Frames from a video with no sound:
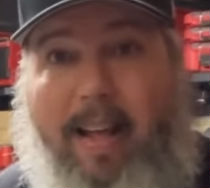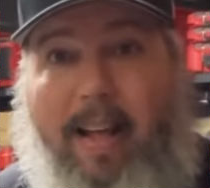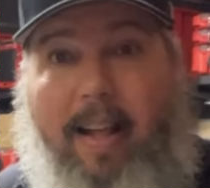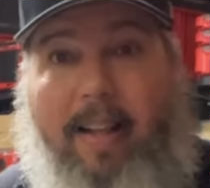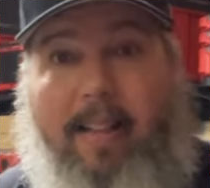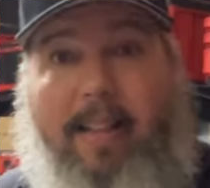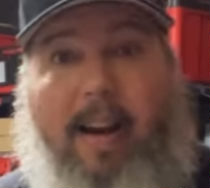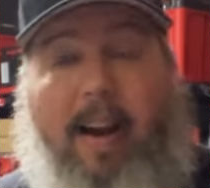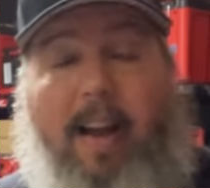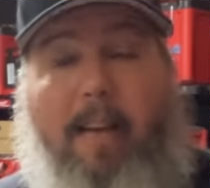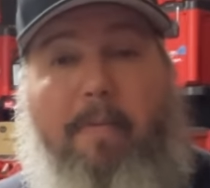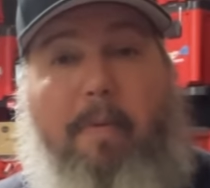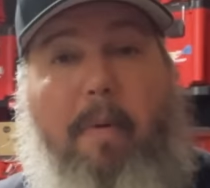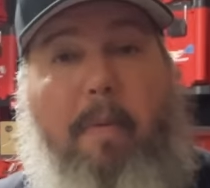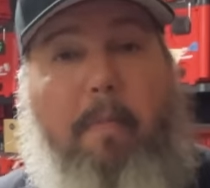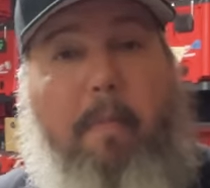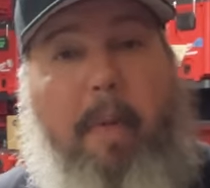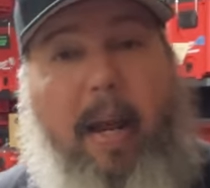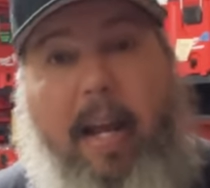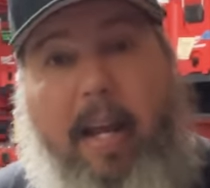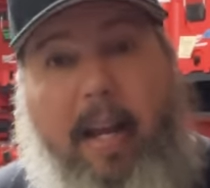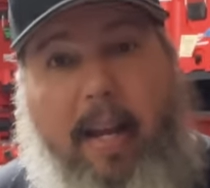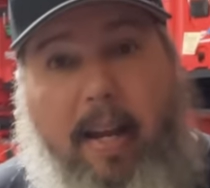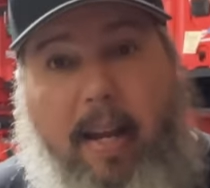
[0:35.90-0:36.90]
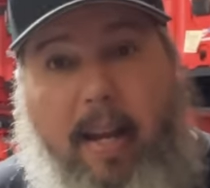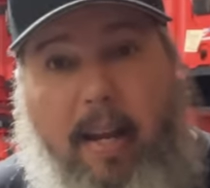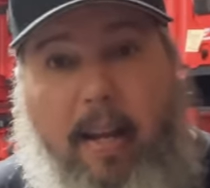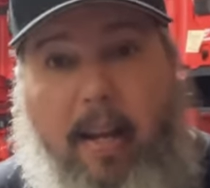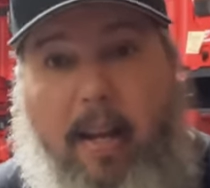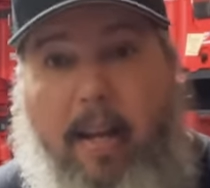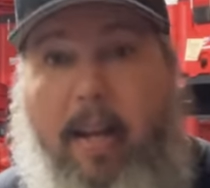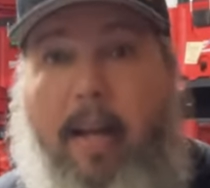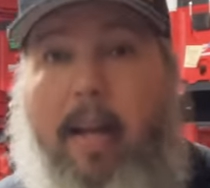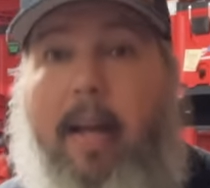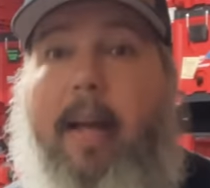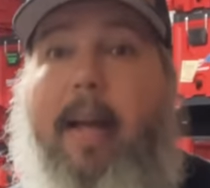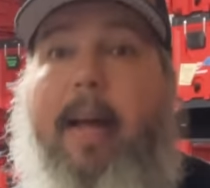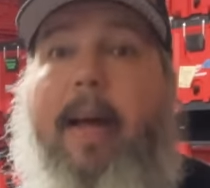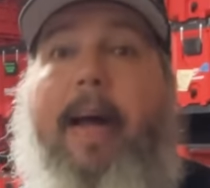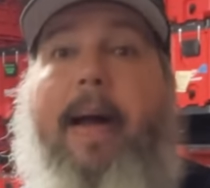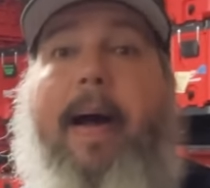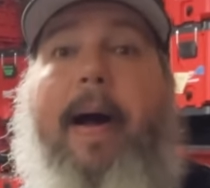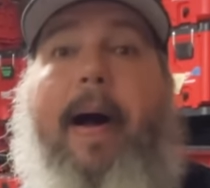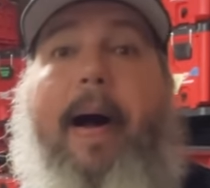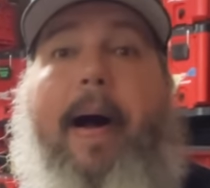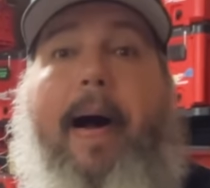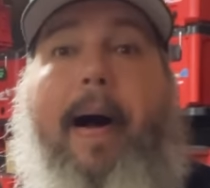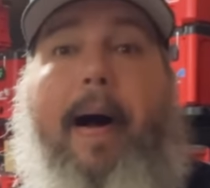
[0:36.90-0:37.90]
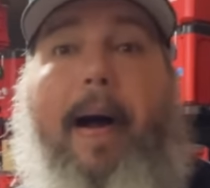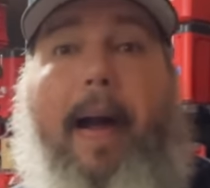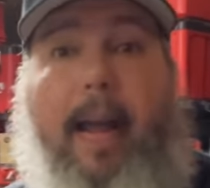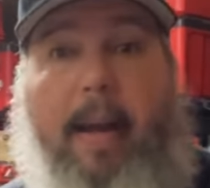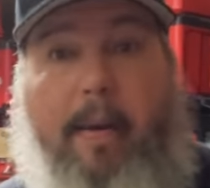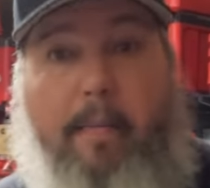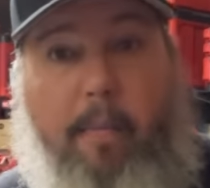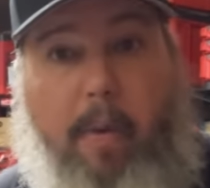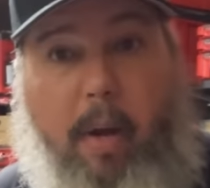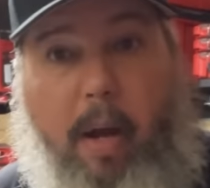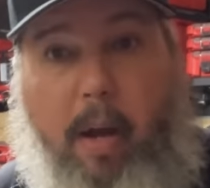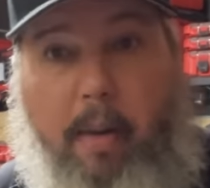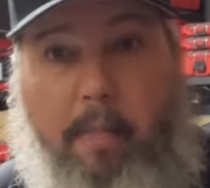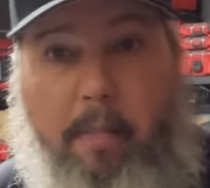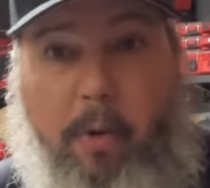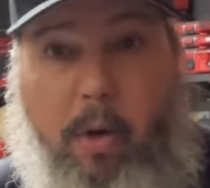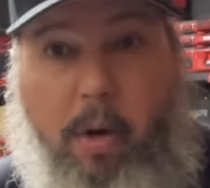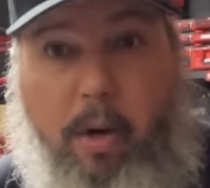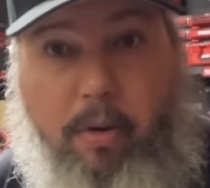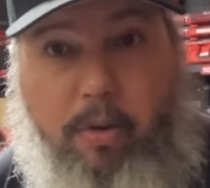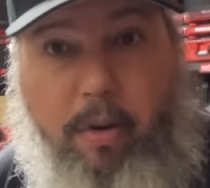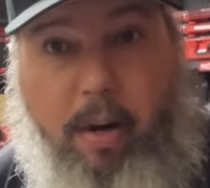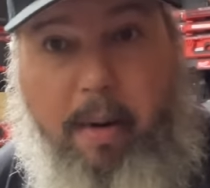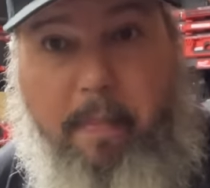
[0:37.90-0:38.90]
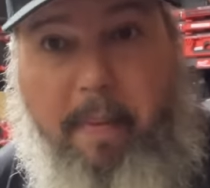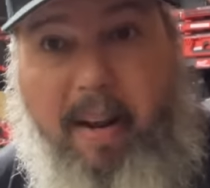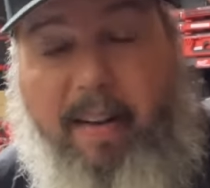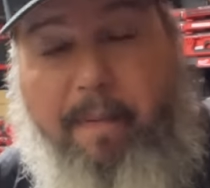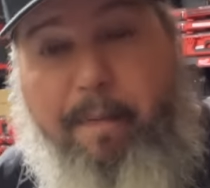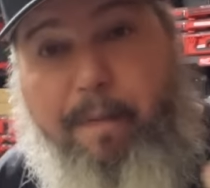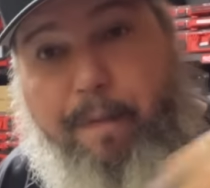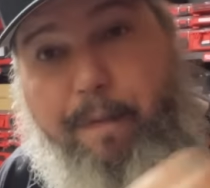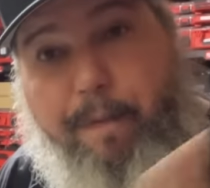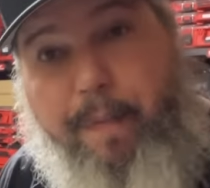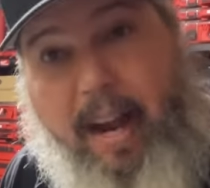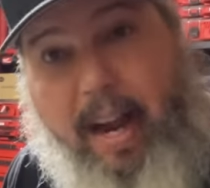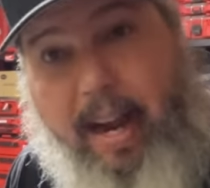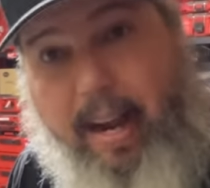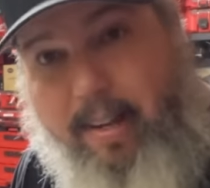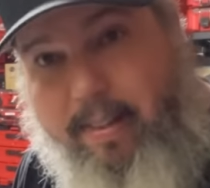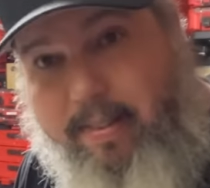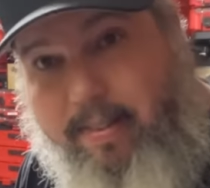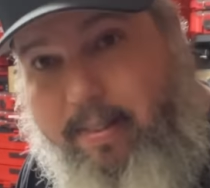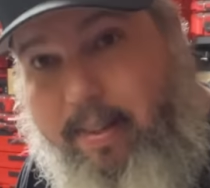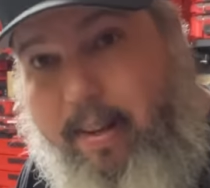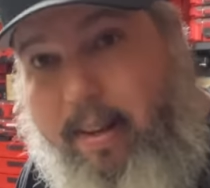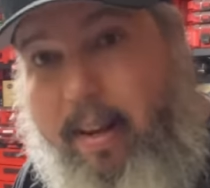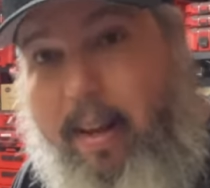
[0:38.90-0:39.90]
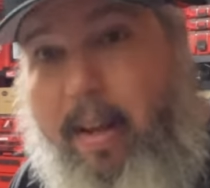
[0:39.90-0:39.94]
that I've been making. Uh, and I'm gonna try to make them fast